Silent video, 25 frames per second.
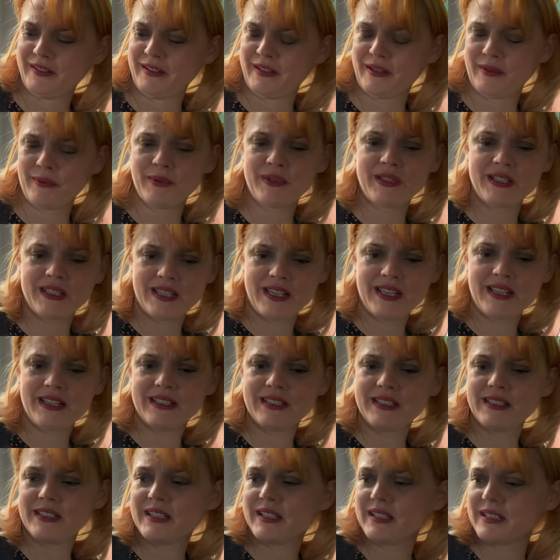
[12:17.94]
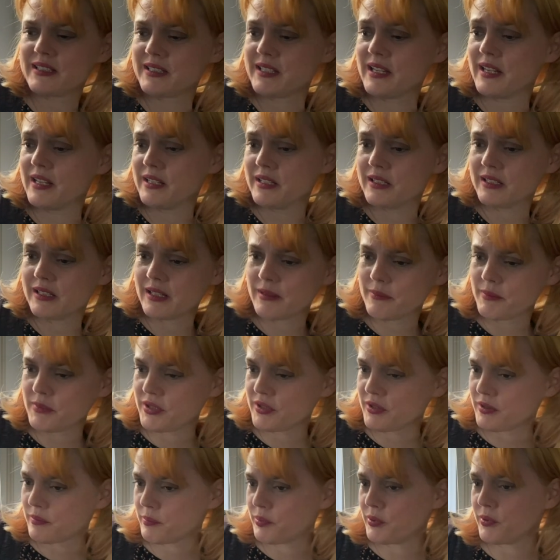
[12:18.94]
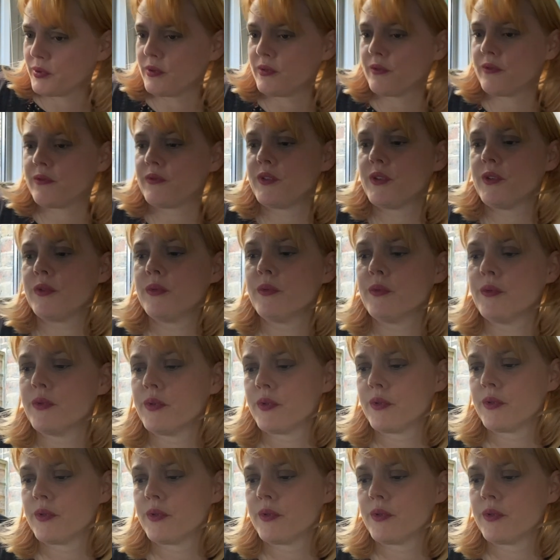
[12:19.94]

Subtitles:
I'm going to take this into extended. Let me just pull you a few